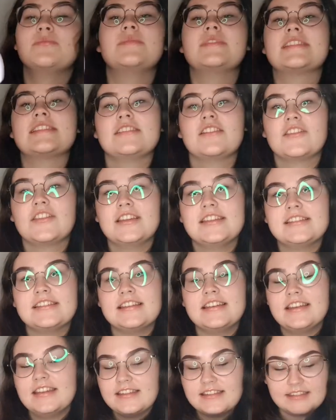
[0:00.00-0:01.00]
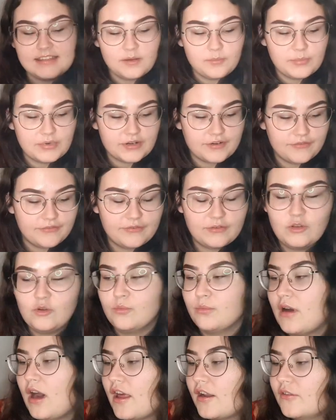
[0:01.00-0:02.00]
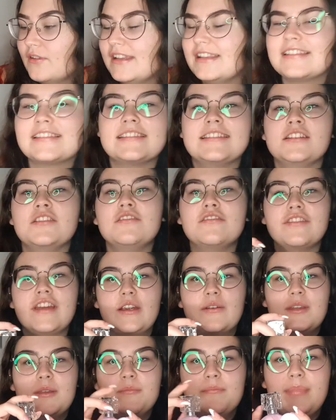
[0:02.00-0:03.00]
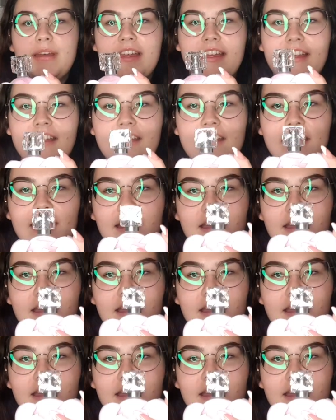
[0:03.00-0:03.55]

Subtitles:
So this is the perfume bottle. It's still very big